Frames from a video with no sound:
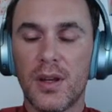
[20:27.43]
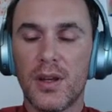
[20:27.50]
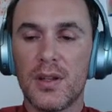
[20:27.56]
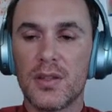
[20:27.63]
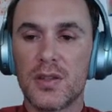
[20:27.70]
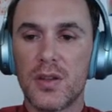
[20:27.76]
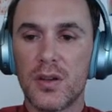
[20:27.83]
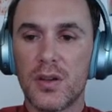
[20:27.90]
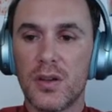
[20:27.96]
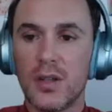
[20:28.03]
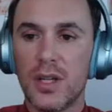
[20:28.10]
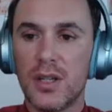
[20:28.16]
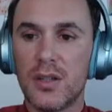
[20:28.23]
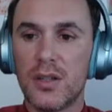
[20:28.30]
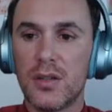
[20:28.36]
So you
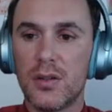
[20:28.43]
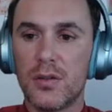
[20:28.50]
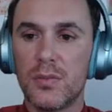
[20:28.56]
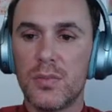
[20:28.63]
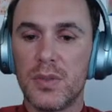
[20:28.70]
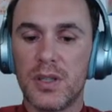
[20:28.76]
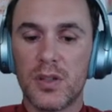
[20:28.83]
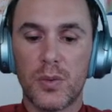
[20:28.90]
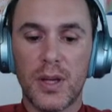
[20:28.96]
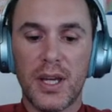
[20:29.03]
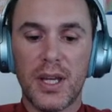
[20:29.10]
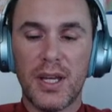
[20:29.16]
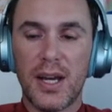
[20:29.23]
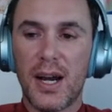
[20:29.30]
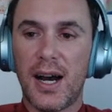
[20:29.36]
need to,
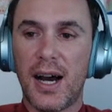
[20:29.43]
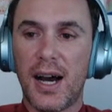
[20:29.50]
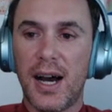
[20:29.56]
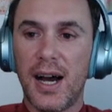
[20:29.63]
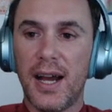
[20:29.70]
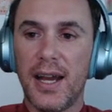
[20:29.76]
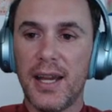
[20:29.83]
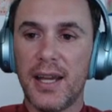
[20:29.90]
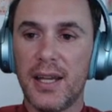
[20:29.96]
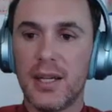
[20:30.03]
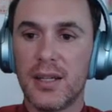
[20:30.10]
between I